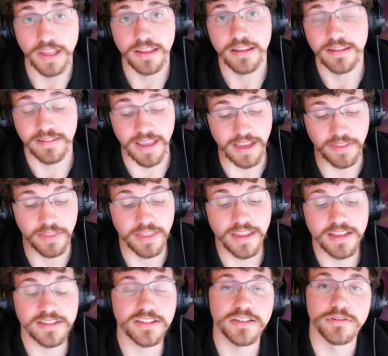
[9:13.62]
Take
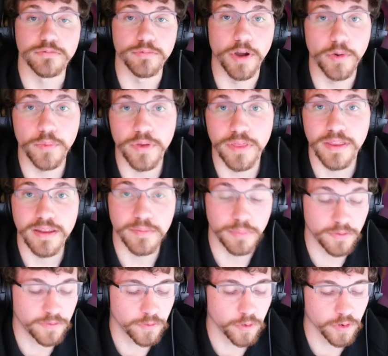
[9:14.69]
this, run with it
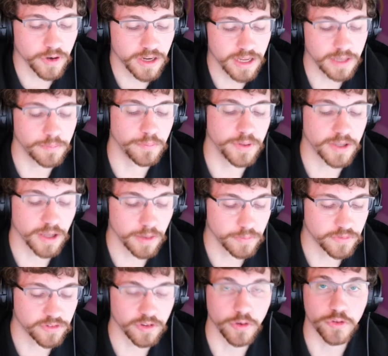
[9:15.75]
before it
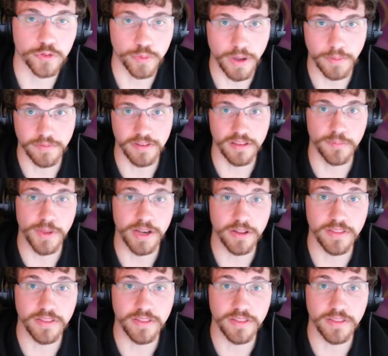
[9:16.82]
becomes so swamped in the meta